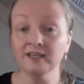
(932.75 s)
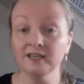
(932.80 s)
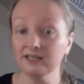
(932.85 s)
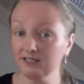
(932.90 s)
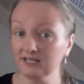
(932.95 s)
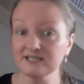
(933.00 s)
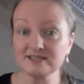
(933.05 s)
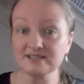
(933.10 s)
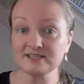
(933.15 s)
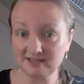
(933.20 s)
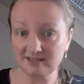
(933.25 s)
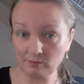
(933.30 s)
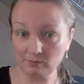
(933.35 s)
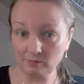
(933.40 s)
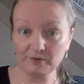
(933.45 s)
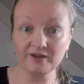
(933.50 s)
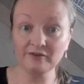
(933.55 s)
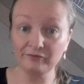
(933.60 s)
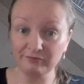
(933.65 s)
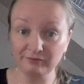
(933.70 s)
yes, then
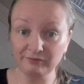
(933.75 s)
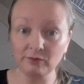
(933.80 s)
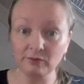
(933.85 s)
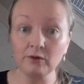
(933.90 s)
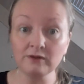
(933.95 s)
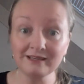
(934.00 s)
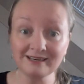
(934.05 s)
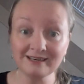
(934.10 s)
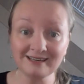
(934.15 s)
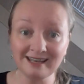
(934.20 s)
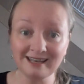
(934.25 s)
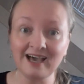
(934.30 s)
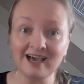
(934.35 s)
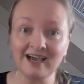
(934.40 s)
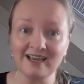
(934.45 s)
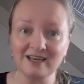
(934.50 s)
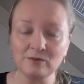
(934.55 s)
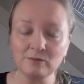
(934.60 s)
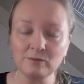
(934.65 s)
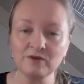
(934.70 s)
we fall in
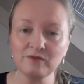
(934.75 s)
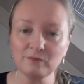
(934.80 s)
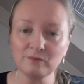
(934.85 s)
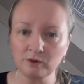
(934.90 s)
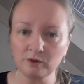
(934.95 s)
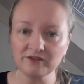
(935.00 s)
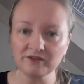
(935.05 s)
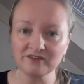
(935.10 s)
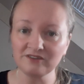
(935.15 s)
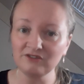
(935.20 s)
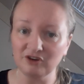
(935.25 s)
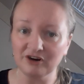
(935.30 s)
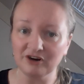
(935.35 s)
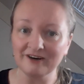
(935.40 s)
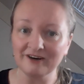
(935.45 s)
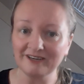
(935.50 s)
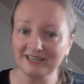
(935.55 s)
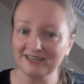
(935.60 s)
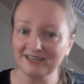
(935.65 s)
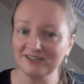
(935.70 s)
line with what the
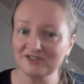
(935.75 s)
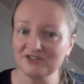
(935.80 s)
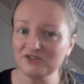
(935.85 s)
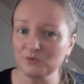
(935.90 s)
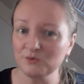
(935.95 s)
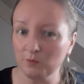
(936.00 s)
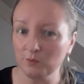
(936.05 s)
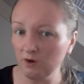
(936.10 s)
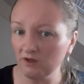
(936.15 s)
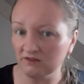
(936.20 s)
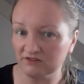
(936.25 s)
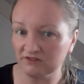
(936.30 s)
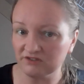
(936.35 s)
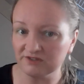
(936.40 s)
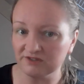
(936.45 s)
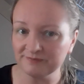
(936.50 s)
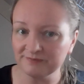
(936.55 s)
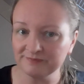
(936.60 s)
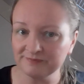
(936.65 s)
dark energies want.